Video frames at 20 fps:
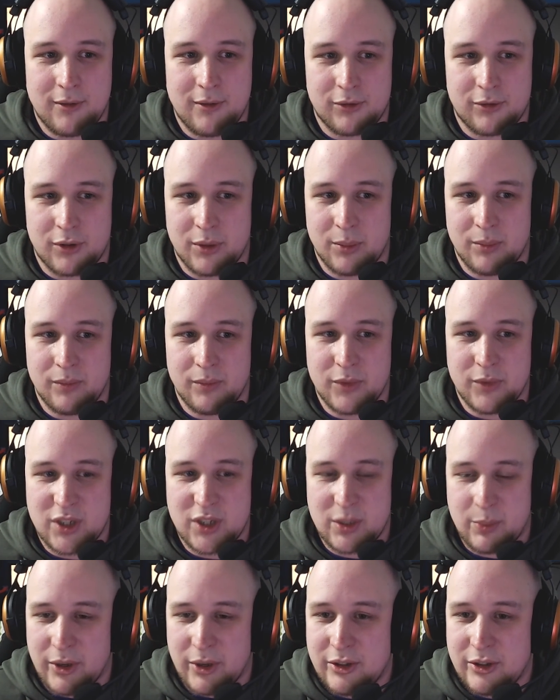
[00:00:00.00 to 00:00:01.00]
from
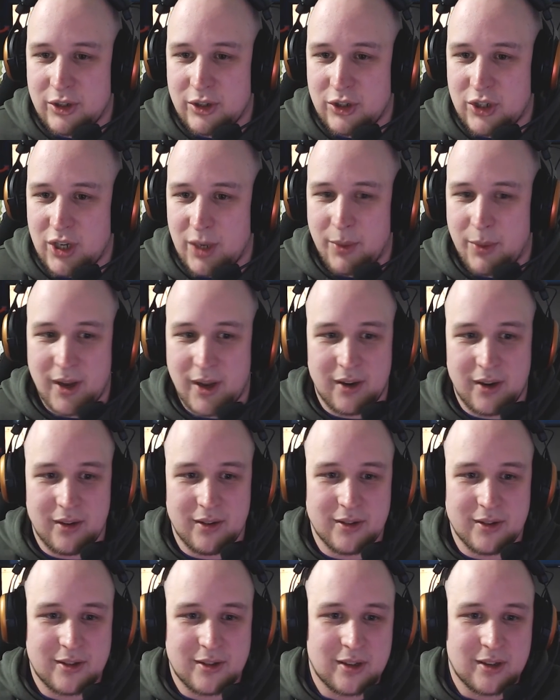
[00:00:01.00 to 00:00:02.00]
sponsorship
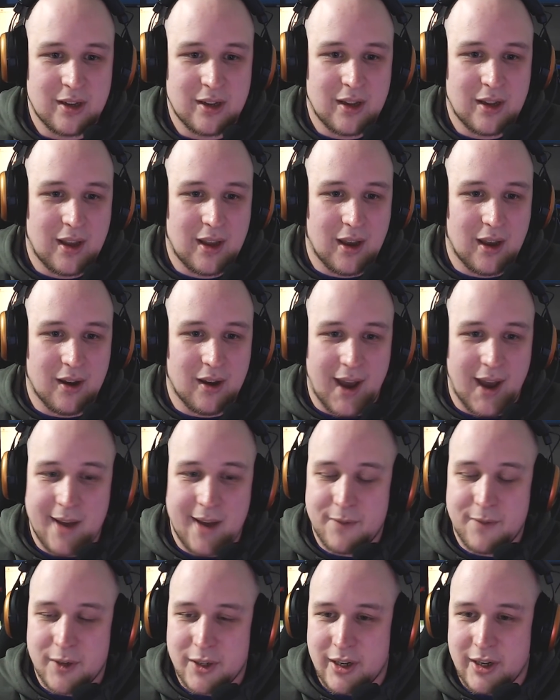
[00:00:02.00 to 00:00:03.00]
and
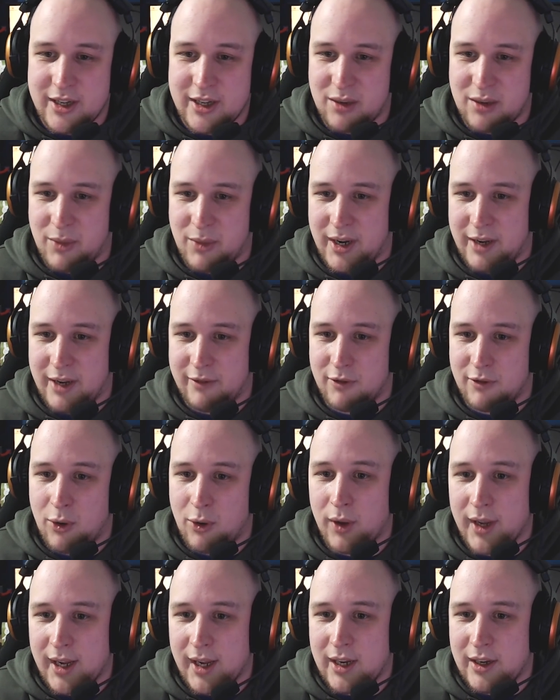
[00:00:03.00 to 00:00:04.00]
advertiser money
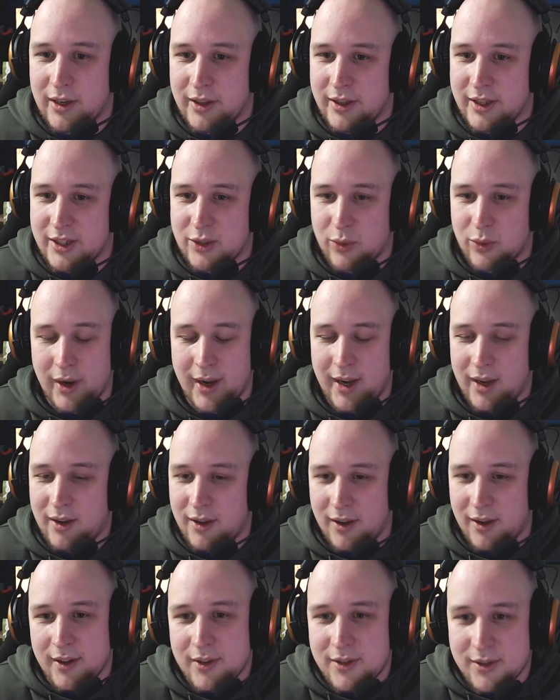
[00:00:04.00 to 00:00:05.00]
rolling in this way.
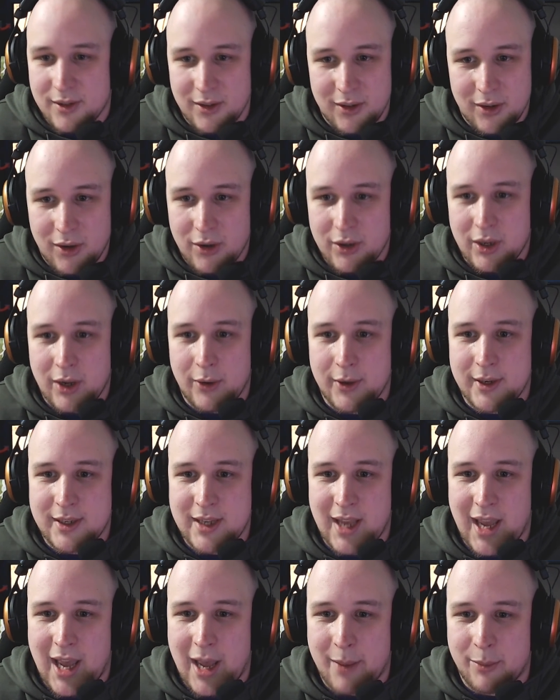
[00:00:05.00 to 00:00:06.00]
It's not going
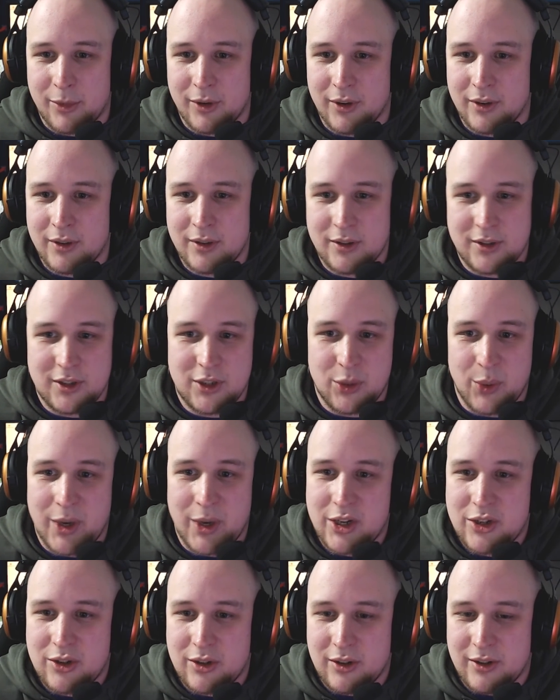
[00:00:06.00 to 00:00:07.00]
to happen.
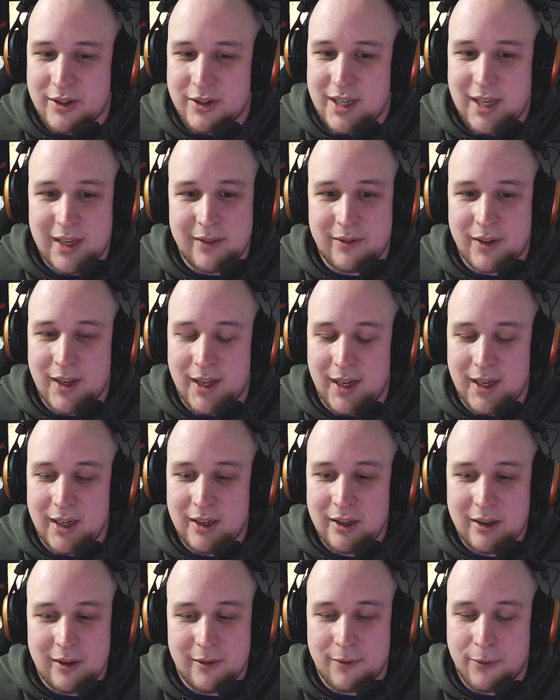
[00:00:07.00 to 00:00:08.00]

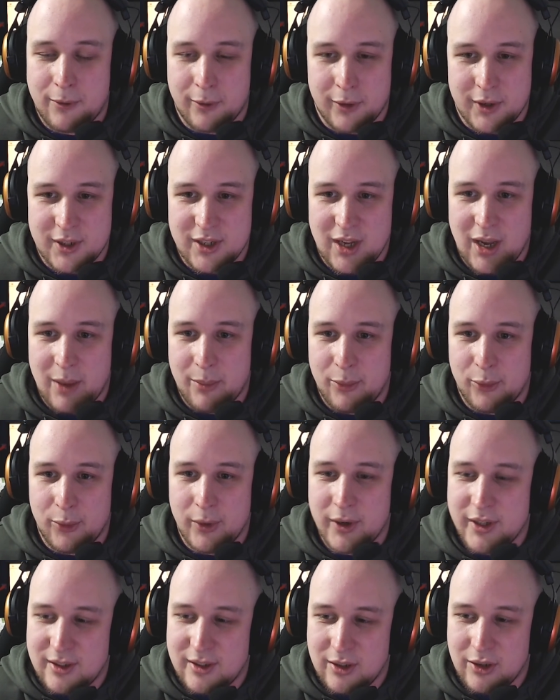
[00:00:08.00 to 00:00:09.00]
Twitch.tv, for
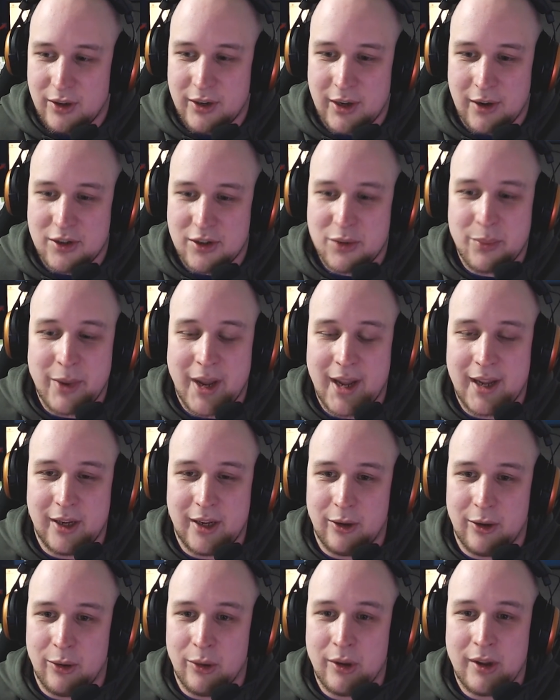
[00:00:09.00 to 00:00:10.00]
example, is not going to pay
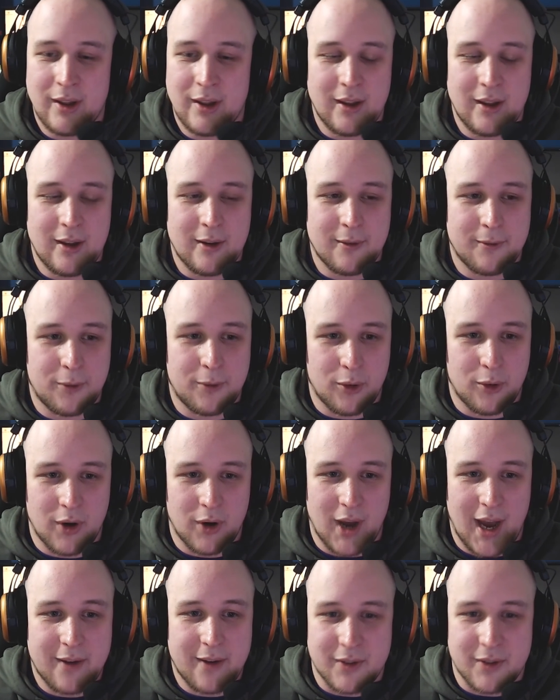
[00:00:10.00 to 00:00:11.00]
you
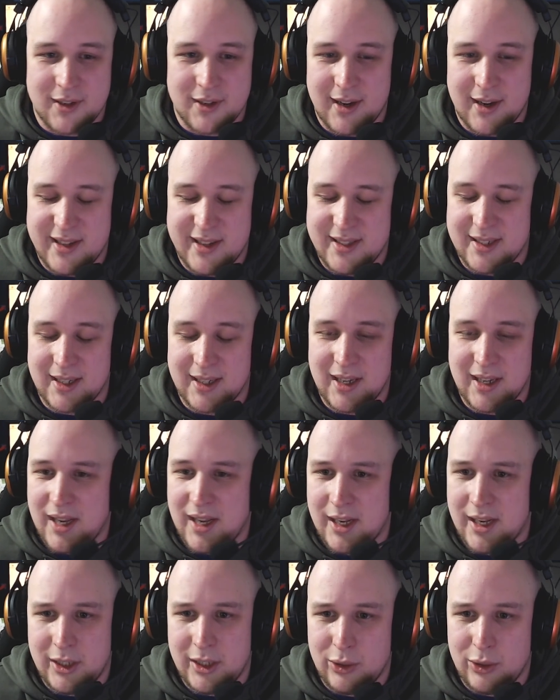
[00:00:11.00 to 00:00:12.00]
for advertising
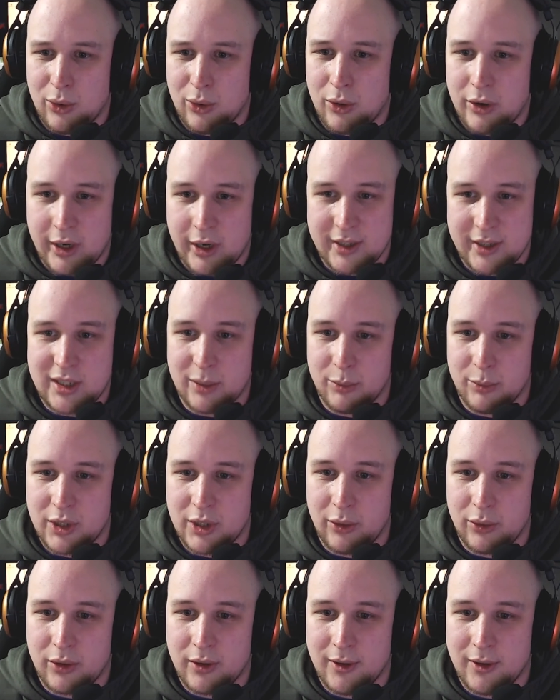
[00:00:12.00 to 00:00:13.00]
in your custom
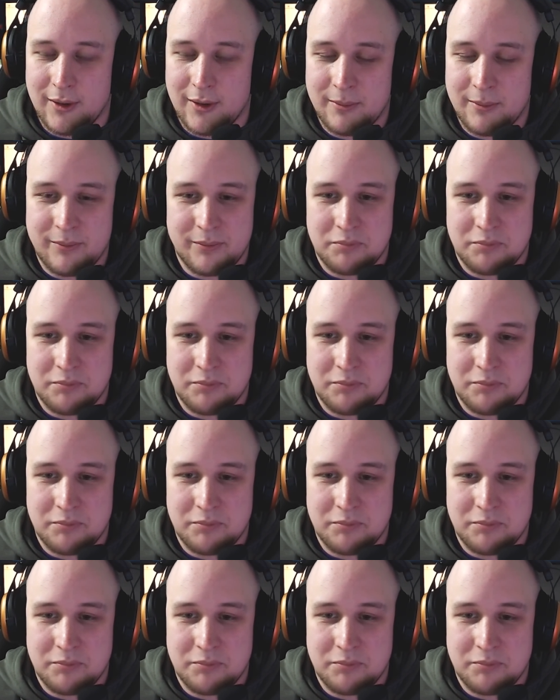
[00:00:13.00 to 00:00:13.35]
token.